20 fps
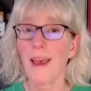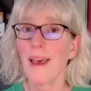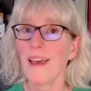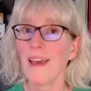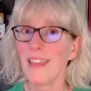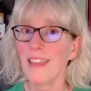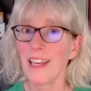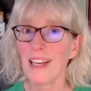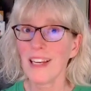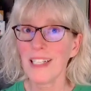
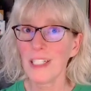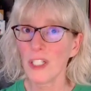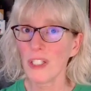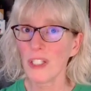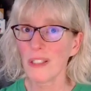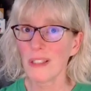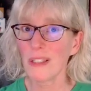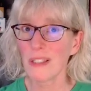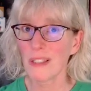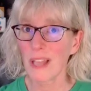And then I
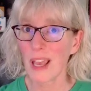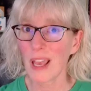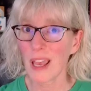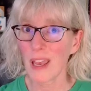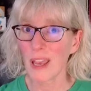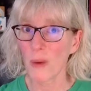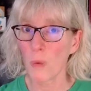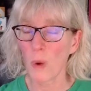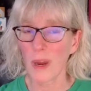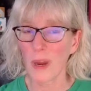just
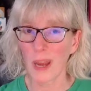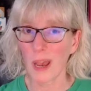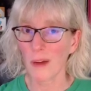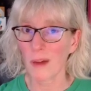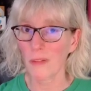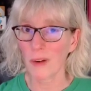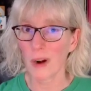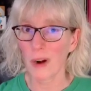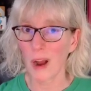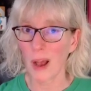take
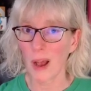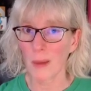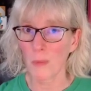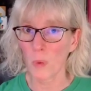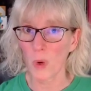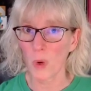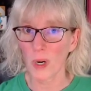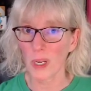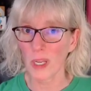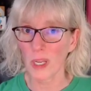whatever I'm
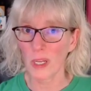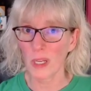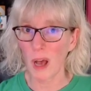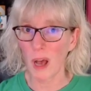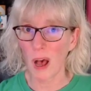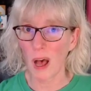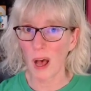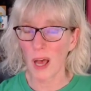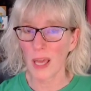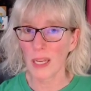working
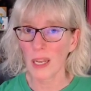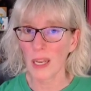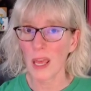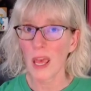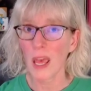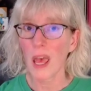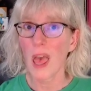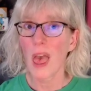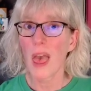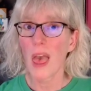on
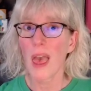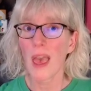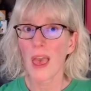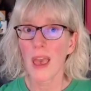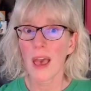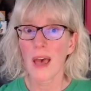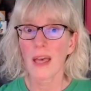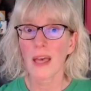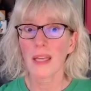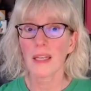
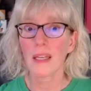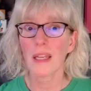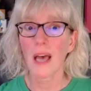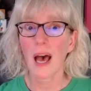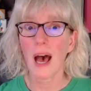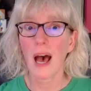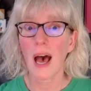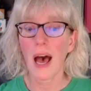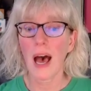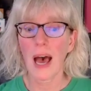and
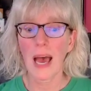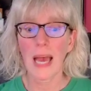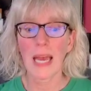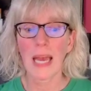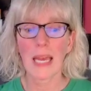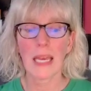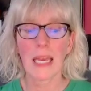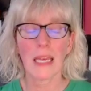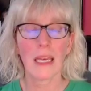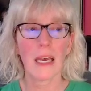
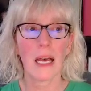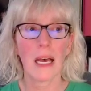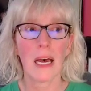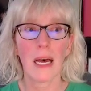I